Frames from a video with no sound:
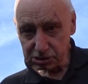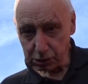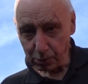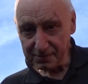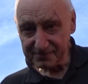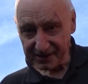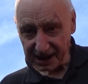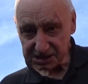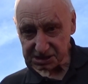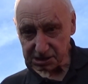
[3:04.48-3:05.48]
to
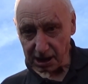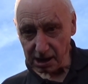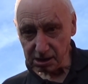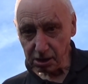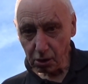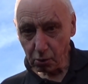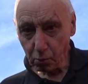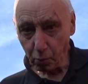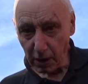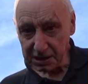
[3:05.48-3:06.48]
invest in
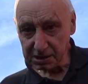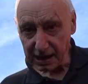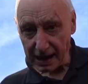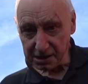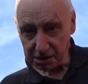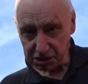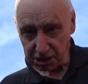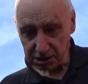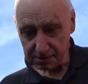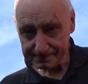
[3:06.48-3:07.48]
wind
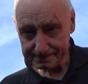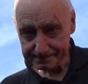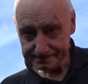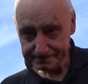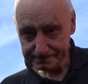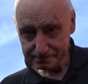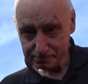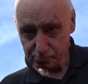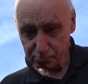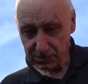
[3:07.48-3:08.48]
energy?
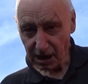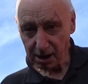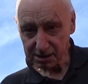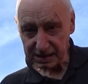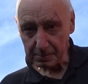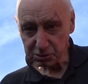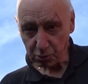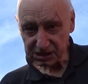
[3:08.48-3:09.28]
I'll attempt to